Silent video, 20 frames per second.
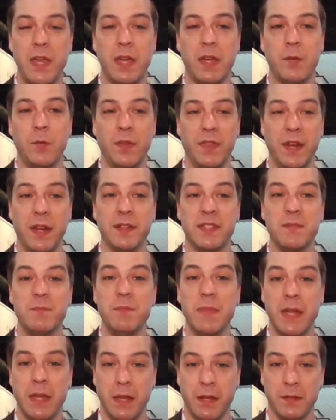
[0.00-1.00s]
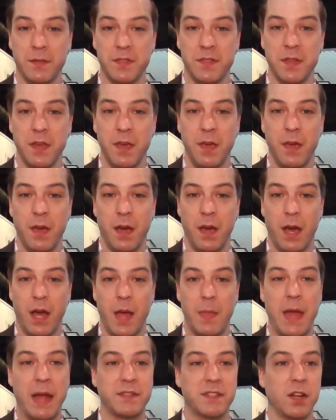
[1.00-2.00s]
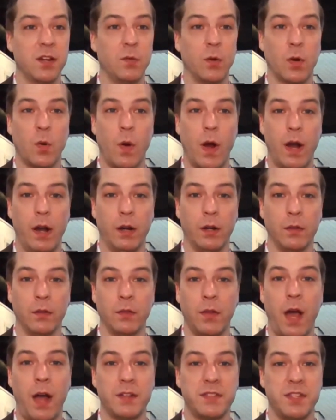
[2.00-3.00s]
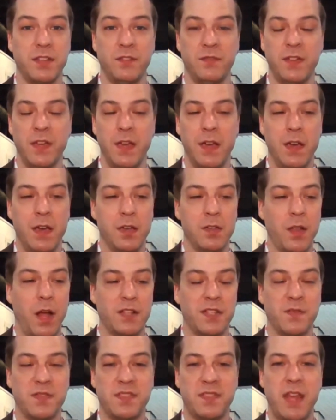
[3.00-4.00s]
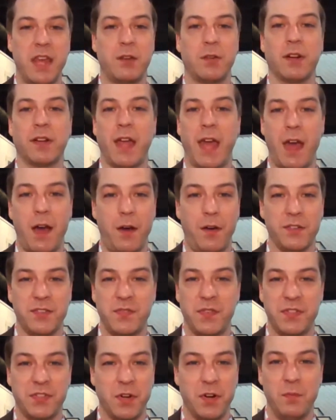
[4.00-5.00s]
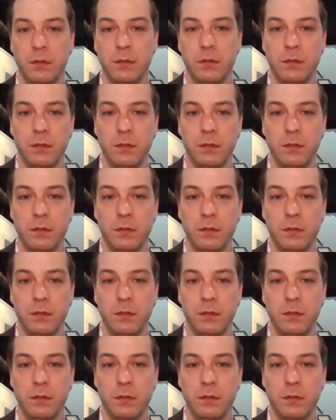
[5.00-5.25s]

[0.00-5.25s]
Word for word: being within its means? Uh, and that's going to require lots of lots of sacred cows for. some.